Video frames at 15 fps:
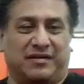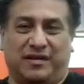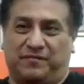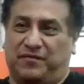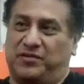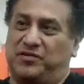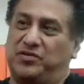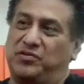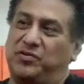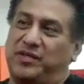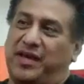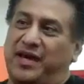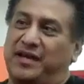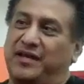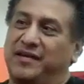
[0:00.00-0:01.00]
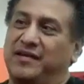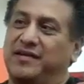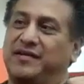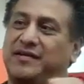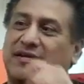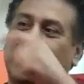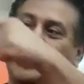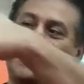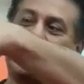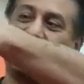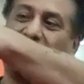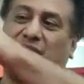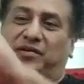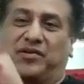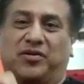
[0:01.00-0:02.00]
if you do that, it's
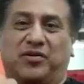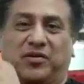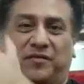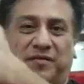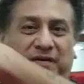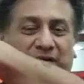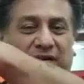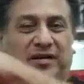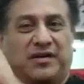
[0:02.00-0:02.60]
going to curve